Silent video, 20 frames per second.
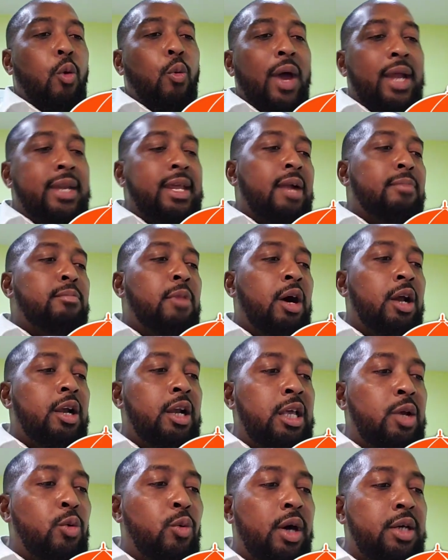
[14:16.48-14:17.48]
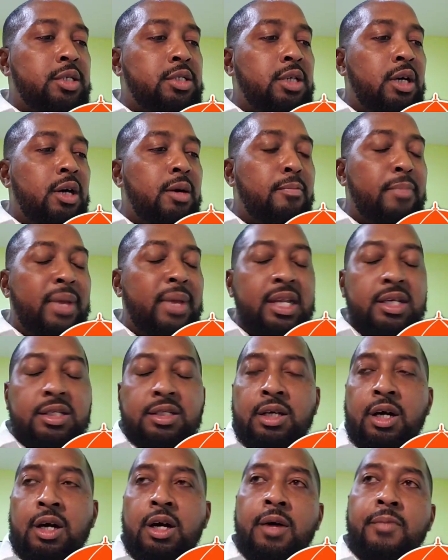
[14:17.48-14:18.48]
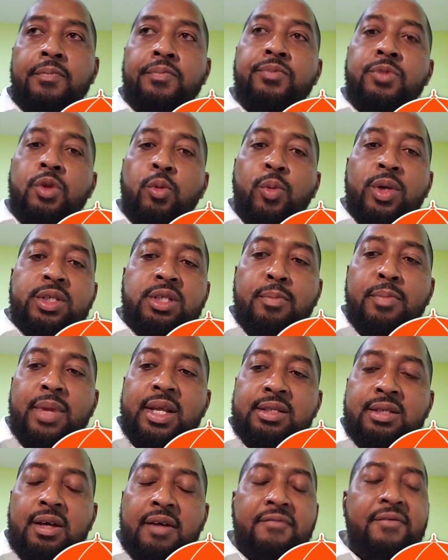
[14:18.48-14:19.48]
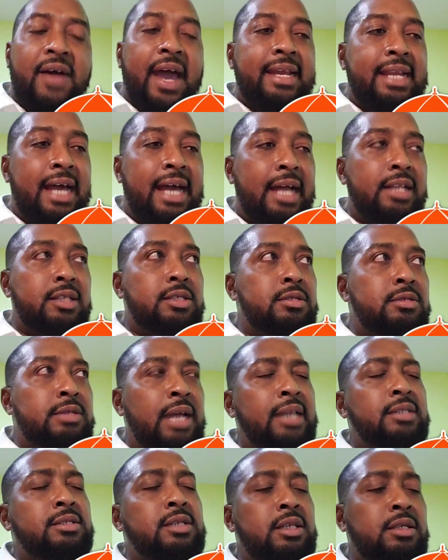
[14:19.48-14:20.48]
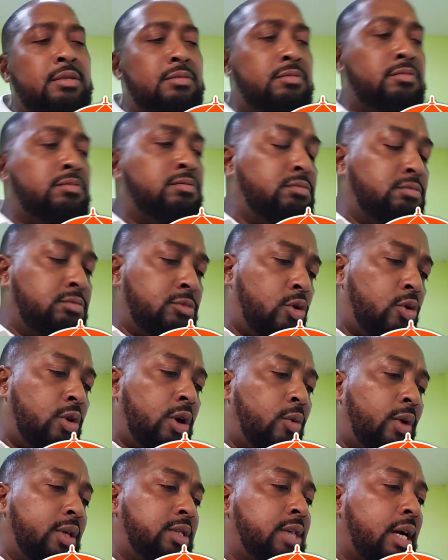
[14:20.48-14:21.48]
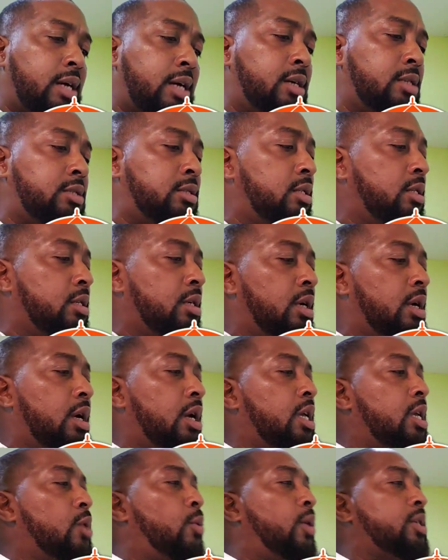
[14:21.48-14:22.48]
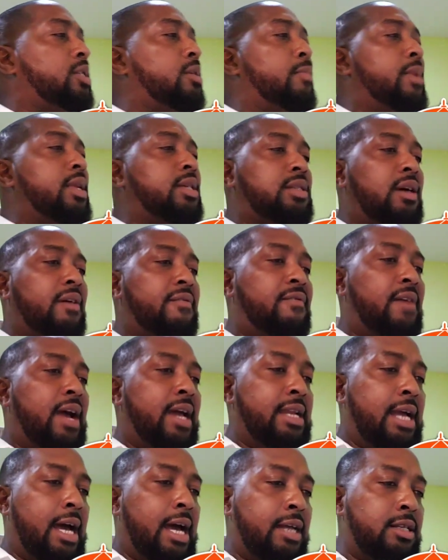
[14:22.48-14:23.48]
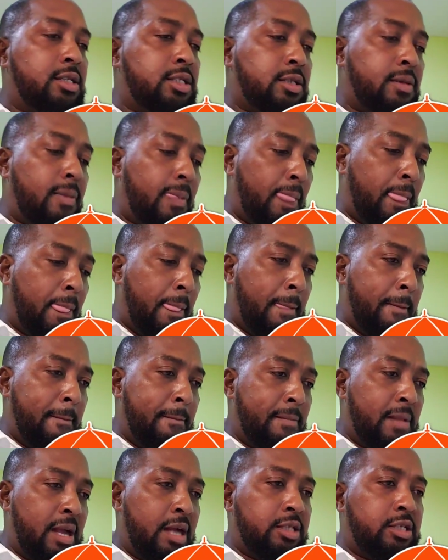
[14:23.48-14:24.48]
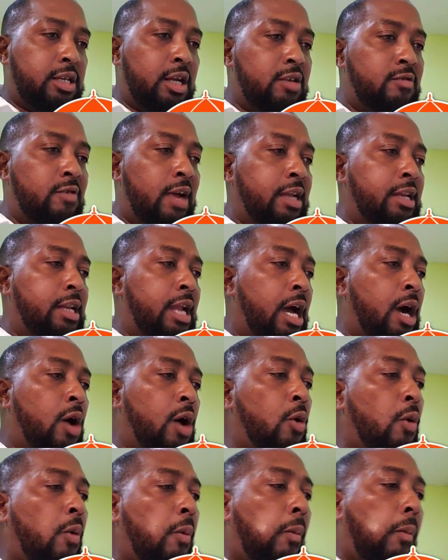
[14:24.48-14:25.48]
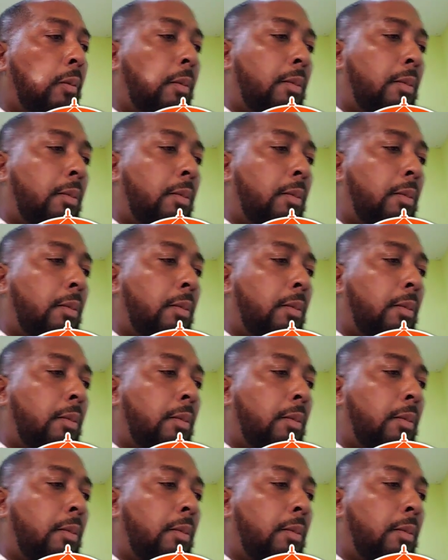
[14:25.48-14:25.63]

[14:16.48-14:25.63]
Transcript: Wendell Motley was the minister of finance. Hold on one second. He was a minister of finance. I'll tell you right now.